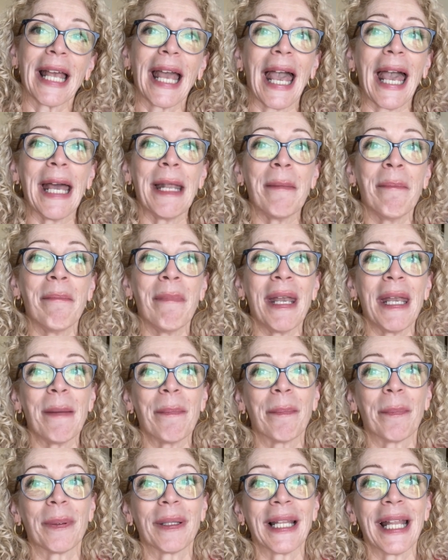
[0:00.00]
and may
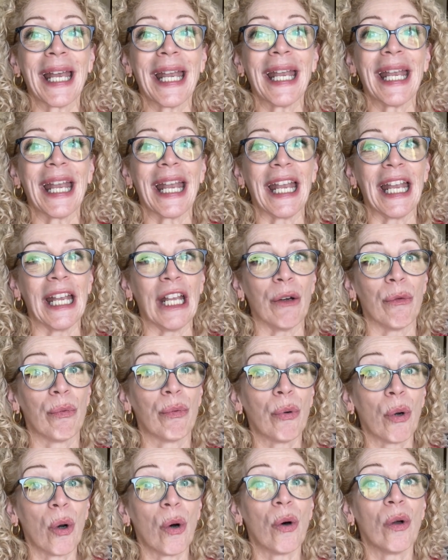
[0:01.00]
play a
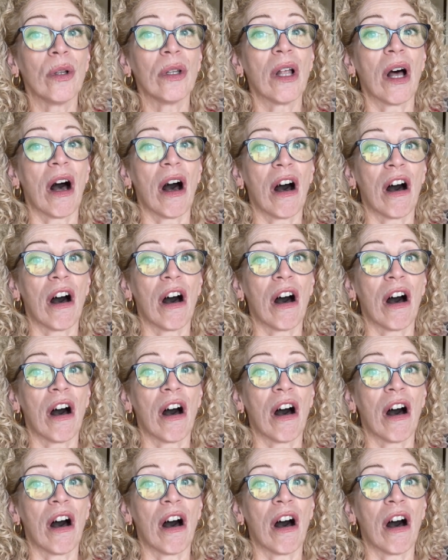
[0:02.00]
role